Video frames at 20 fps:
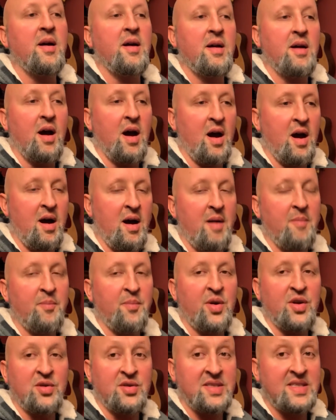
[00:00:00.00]
um,
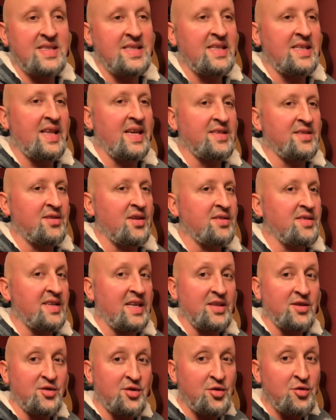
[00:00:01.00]
but you'll see they start to
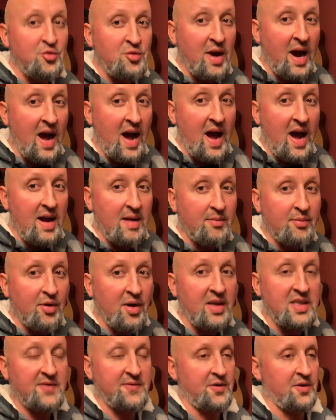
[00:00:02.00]
get too high in
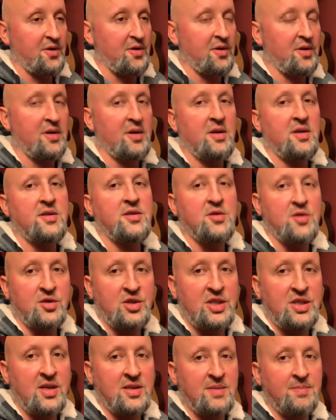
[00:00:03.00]
price for her, so
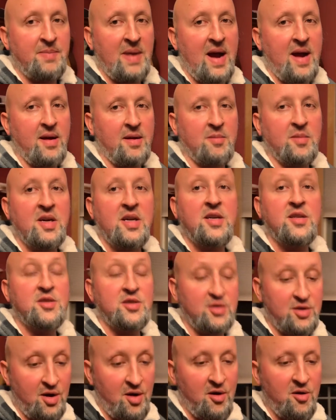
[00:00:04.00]
she doesn't buy them.
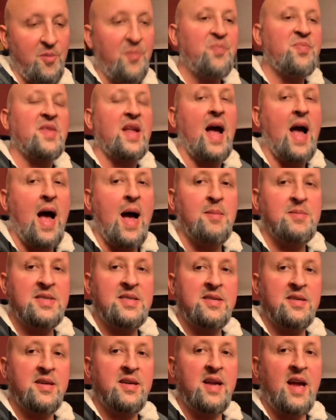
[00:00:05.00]
So I'm
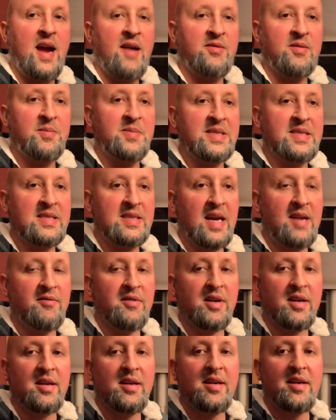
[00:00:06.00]
still gonna have to be
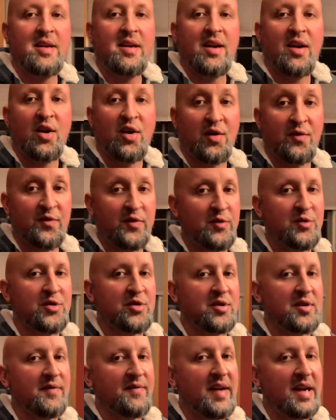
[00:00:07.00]
saving her
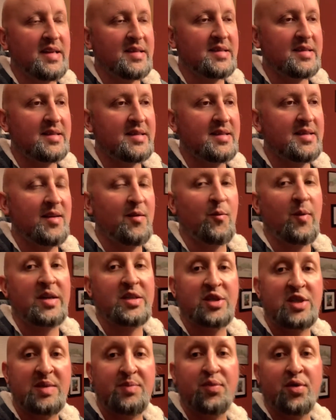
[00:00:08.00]
future events when
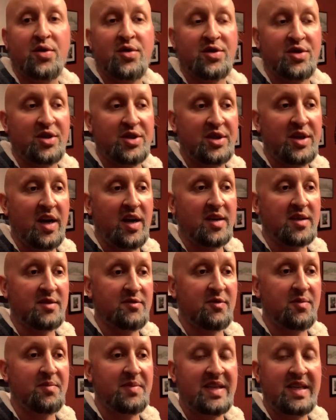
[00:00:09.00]
she pulls her chairs
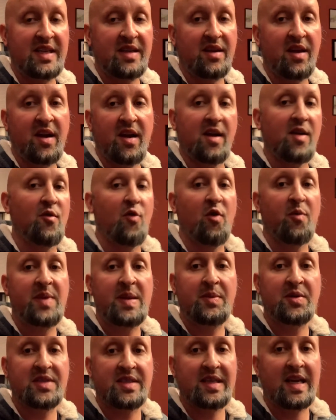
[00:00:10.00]
from being there or
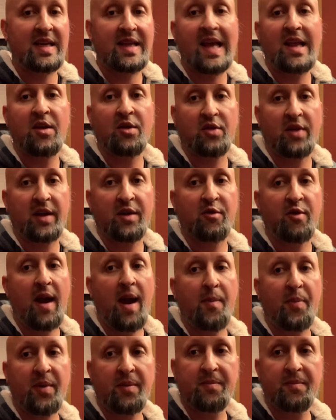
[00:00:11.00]
people say they look like crap.